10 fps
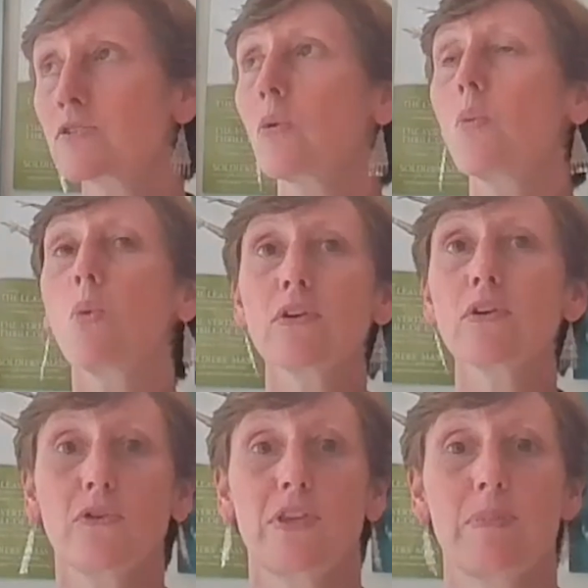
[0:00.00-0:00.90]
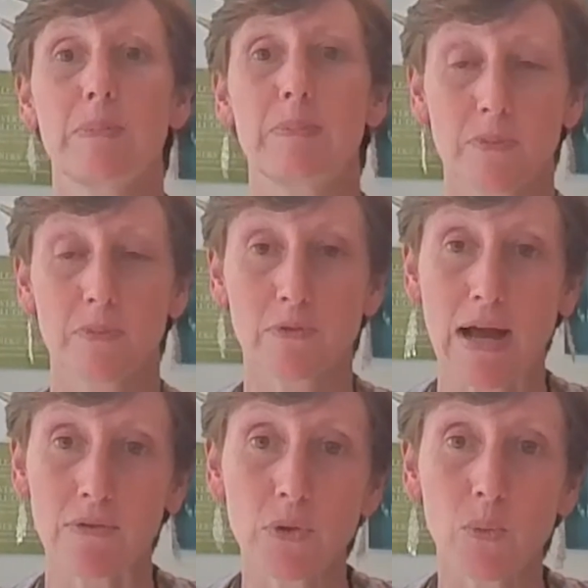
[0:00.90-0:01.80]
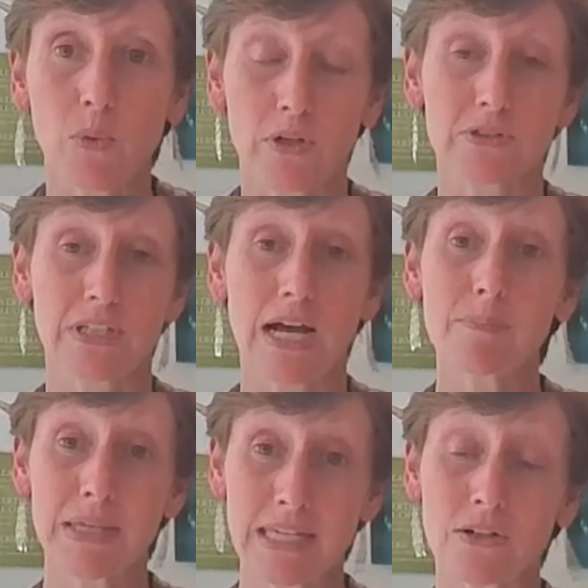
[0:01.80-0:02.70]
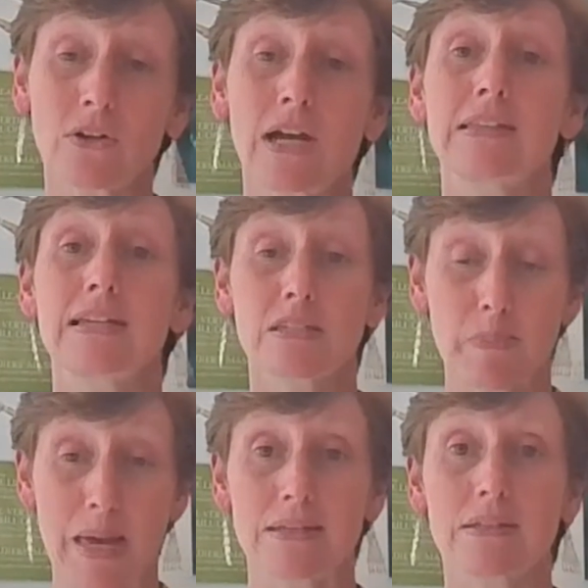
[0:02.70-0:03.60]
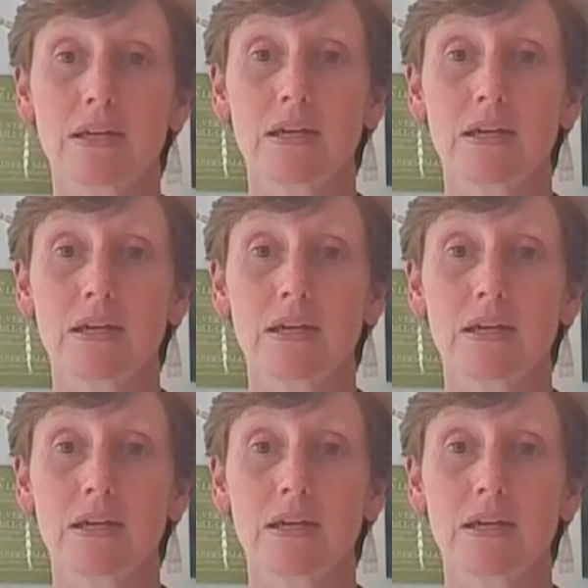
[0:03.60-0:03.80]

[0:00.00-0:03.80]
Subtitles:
so wonderful that people from around the world come here and they spend,